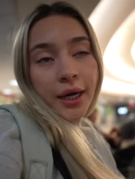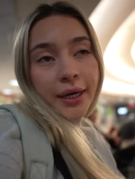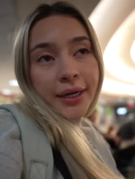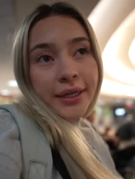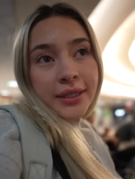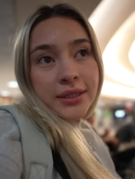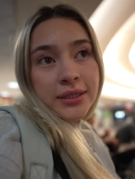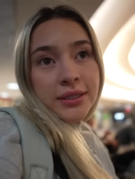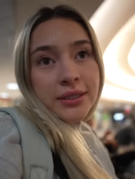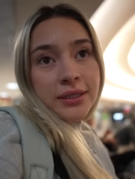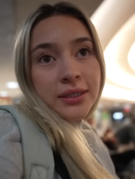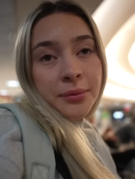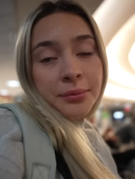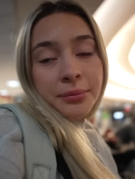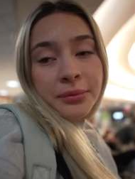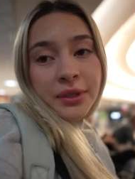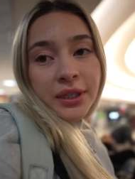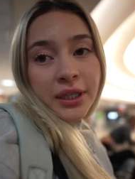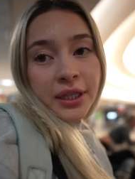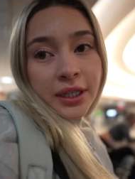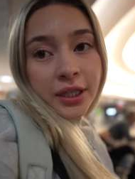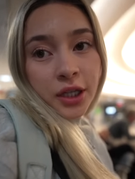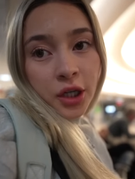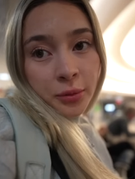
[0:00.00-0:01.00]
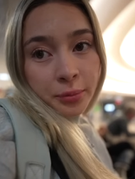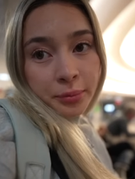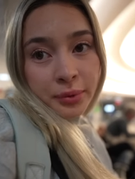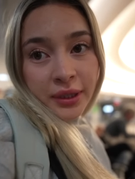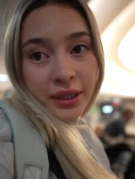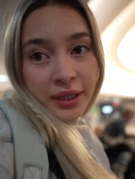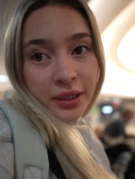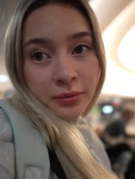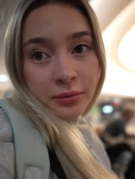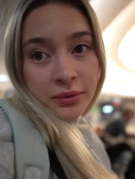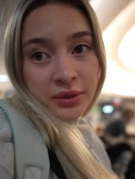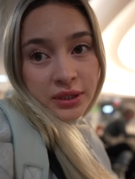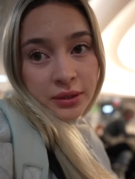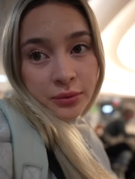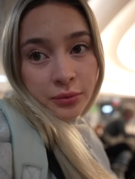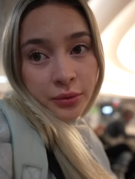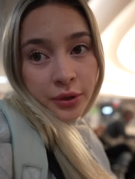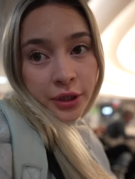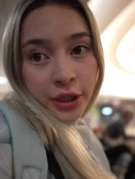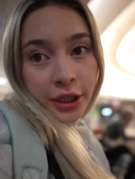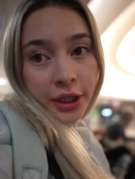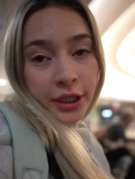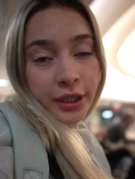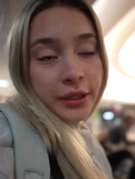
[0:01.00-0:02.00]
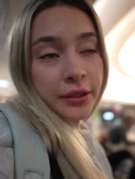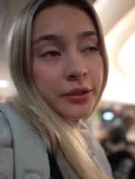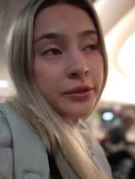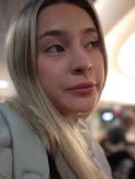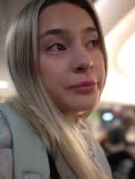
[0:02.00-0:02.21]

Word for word: I guess something in our plane wasn't working a